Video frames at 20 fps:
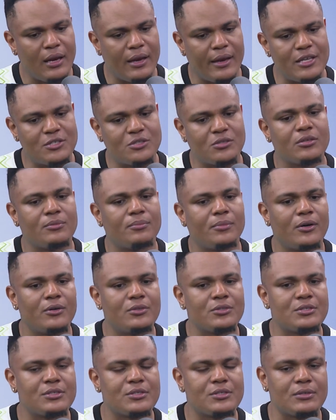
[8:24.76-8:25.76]
Let's talk
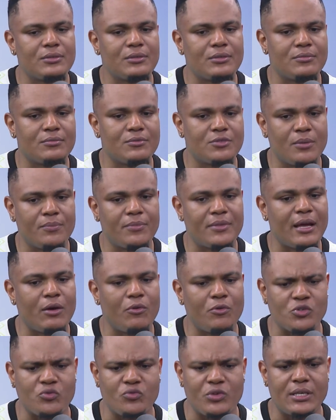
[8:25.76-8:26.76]
about something that
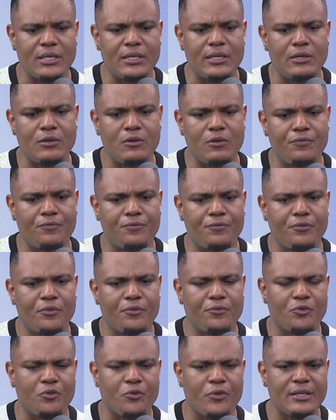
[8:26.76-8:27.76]
was really of
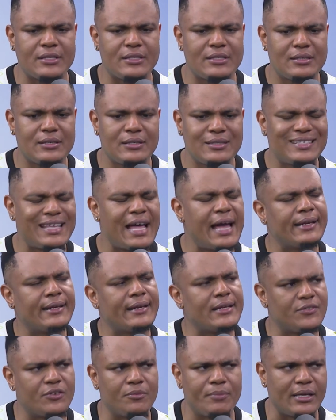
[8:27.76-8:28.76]
great
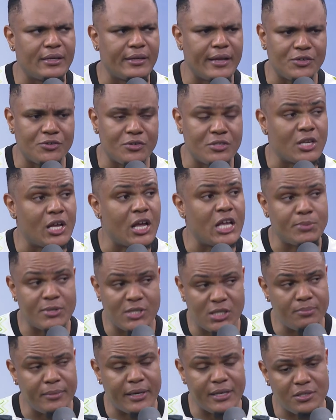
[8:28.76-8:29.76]
sadness for many Nigerians,
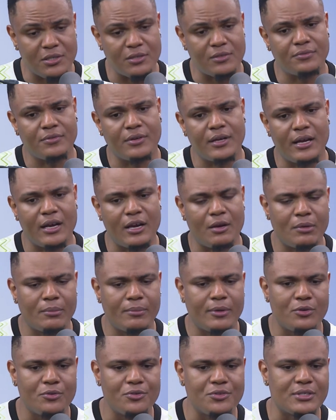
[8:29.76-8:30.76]
especially myself. I
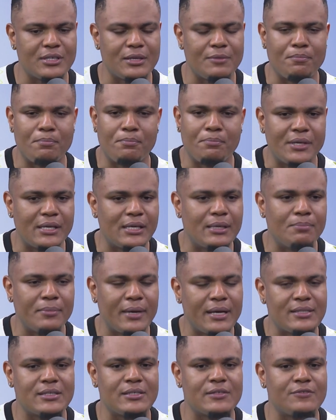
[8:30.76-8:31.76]
remember losing a big,
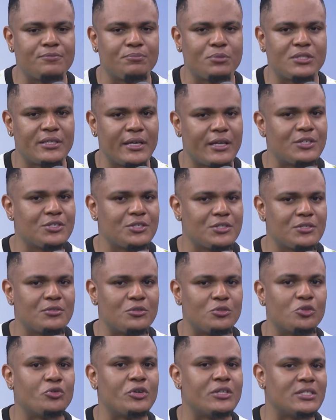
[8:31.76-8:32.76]
massive, potential
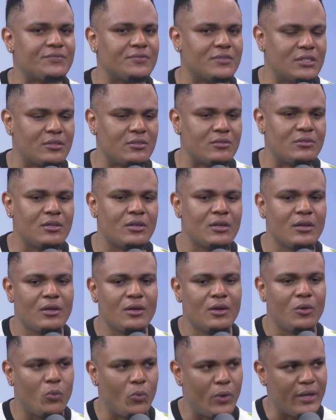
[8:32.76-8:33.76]
lucrative deal
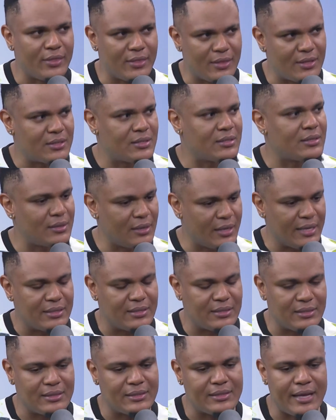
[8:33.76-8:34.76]
when this
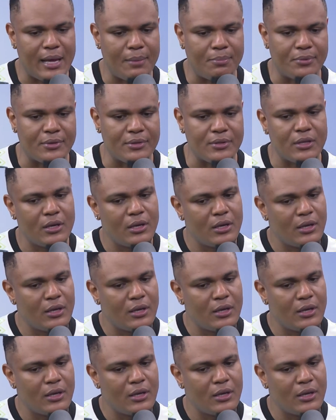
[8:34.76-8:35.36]
incident happened.